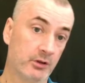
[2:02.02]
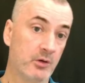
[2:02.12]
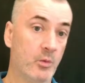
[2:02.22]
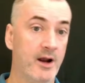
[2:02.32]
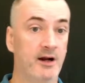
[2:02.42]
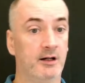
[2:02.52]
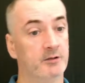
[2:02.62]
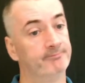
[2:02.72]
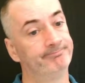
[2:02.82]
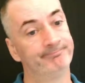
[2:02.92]

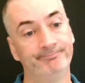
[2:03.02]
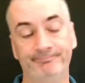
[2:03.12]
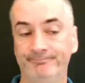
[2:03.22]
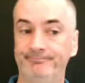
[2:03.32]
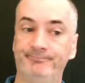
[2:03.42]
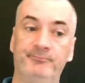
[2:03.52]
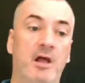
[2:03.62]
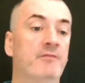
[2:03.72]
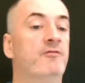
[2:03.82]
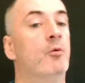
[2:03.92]
where
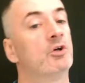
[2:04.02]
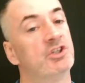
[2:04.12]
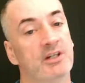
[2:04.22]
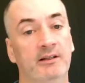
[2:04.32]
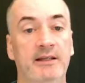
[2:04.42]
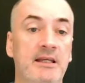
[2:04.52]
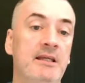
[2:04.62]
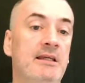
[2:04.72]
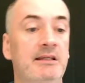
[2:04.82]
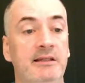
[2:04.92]

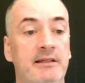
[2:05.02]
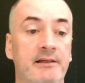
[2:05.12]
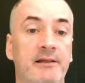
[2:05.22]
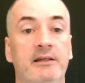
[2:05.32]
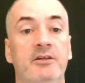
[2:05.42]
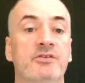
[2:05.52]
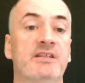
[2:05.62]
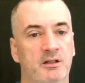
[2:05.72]
unfortunately, you'll see.